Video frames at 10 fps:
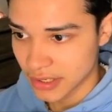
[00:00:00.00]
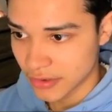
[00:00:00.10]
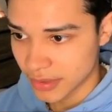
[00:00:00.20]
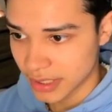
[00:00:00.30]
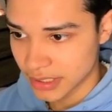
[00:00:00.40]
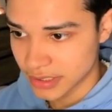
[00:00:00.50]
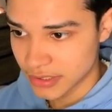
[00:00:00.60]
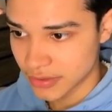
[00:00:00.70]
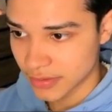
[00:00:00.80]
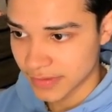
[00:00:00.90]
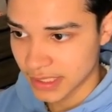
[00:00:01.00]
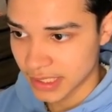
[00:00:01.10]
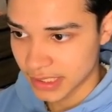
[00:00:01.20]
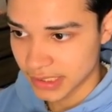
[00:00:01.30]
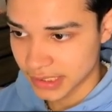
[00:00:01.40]
created 2 of
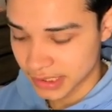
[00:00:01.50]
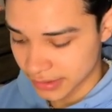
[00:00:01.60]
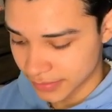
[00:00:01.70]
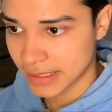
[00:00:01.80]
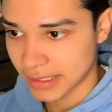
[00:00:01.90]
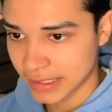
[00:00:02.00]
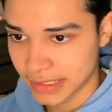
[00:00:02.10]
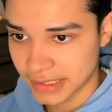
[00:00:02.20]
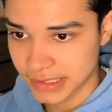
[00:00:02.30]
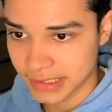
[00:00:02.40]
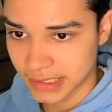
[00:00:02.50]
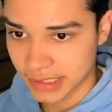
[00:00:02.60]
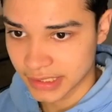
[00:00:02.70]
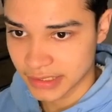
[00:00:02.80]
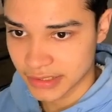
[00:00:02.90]
these like this, and
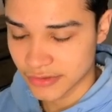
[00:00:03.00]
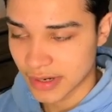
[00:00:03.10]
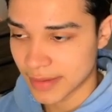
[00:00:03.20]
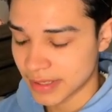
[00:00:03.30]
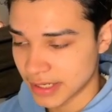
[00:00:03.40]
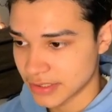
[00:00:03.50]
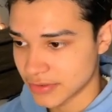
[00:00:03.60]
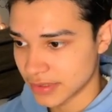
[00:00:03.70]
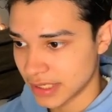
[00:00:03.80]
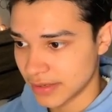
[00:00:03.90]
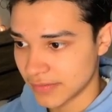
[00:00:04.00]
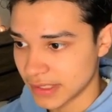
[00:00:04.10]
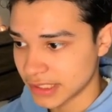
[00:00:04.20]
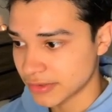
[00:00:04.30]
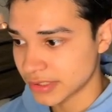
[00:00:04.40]
then they just wrapped it into a div.
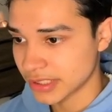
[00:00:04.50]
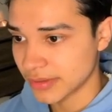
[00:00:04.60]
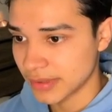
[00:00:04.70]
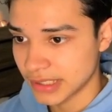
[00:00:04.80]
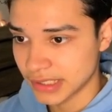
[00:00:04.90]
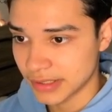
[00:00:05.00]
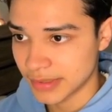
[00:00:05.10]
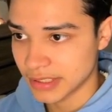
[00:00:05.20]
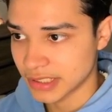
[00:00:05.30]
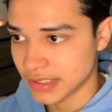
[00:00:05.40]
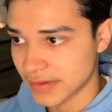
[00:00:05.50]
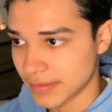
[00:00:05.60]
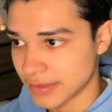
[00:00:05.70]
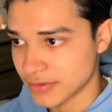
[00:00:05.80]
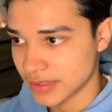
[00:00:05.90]
This was going to be, it's going to be a justify
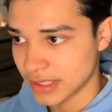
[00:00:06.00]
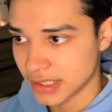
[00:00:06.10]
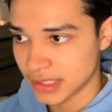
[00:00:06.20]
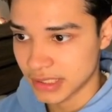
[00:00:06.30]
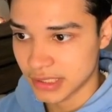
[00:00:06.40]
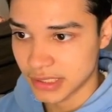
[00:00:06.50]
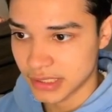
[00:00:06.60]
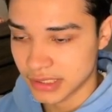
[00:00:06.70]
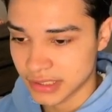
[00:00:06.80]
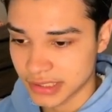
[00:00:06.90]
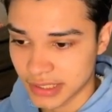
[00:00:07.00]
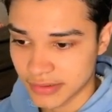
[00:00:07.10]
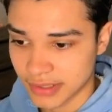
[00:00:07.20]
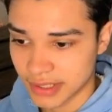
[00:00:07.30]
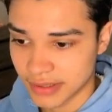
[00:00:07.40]
between. Just how
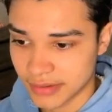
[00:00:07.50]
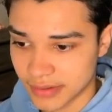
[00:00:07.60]
they...